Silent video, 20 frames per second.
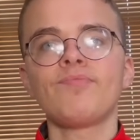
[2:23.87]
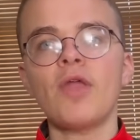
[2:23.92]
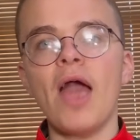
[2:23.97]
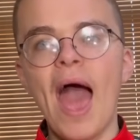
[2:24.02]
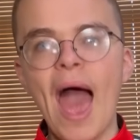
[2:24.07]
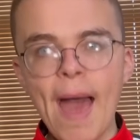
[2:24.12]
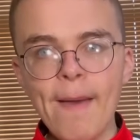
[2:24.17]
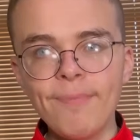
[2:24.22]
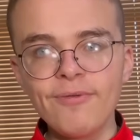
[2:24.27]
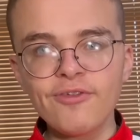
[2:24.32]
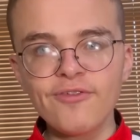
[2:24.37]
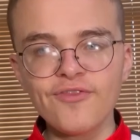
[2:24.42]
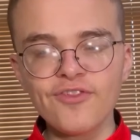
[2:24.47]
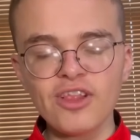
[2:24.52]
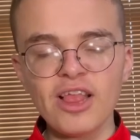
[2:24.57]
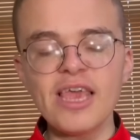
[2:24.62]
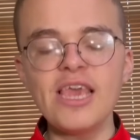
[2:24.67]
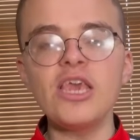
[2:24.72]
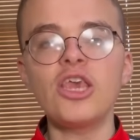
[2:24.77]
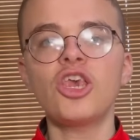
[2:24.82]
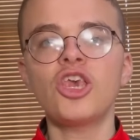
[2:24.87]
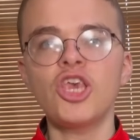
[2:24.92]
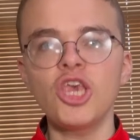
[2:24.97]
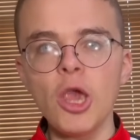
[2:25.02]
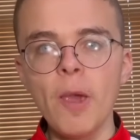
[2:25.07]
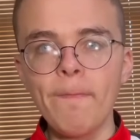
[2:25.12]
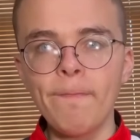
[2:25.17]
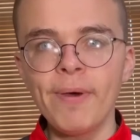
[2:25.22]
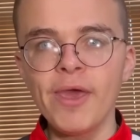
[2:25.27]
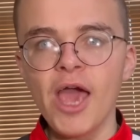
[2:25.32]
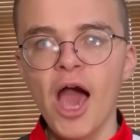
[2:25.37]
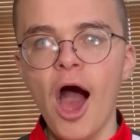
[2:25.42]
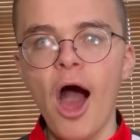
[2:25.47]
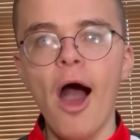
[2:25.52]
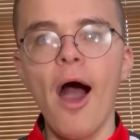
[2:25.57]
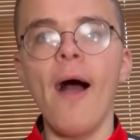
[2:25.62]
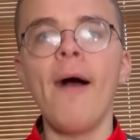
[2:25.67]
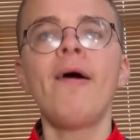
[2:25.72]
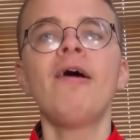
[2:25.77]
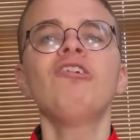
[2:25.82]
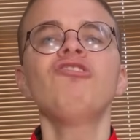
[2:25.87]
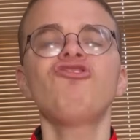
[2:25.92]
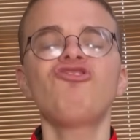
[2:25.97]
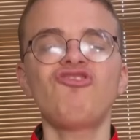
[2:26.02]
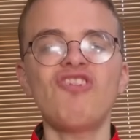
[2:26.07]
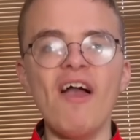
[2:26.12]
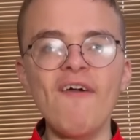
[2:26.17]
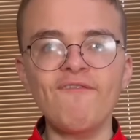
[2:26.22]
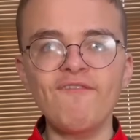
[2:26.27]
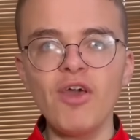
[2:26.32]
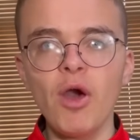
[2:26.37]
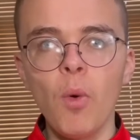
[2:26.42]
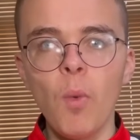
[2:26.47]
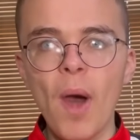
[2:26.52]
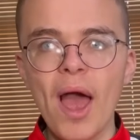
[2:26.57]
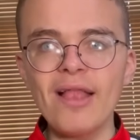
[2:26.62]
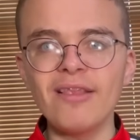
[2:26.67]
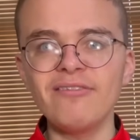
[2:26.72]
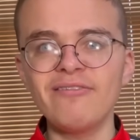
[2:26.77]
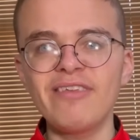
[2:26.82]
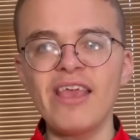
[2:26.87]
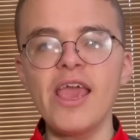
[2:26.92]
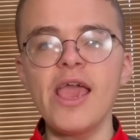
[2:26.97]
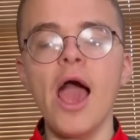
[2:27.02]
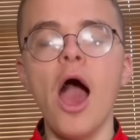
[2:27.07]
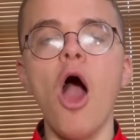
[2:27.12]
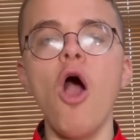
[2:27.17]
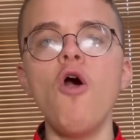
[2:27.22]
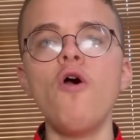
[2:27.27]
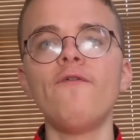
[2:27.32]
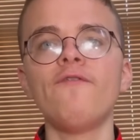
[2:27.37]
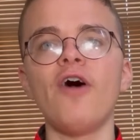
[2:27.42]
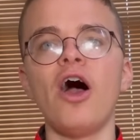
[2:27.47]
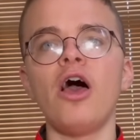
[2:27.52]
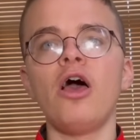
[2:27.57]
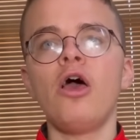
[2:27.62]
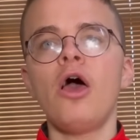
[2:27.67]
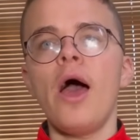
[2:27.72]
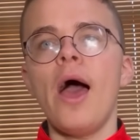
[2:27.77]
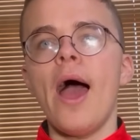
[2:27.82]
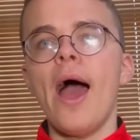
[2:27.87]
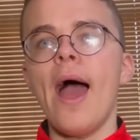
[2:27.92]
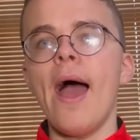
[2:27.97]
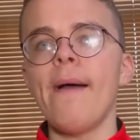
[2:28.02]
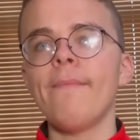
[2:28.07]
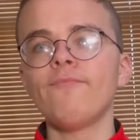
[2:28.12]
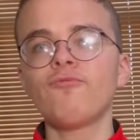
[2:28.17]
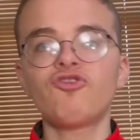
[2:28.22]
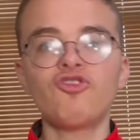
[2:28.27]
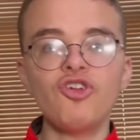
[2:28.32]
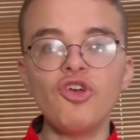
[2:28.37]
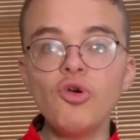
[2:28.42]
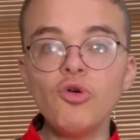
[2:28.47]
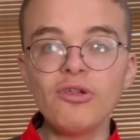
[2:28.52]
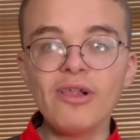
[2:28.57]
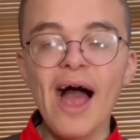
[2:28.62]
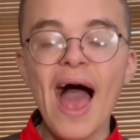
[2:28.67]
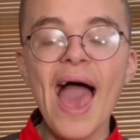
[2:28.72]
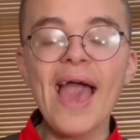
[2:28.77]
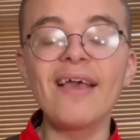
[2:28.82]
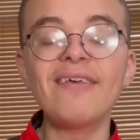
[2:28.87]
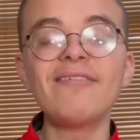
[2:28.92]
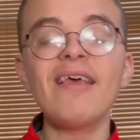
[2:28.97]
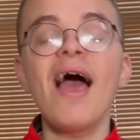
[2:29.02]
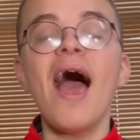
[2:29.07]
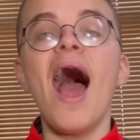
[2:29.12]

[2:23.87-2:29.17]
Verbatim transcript: Ebbs QPR, Sheffield Wednesday over um, two legs.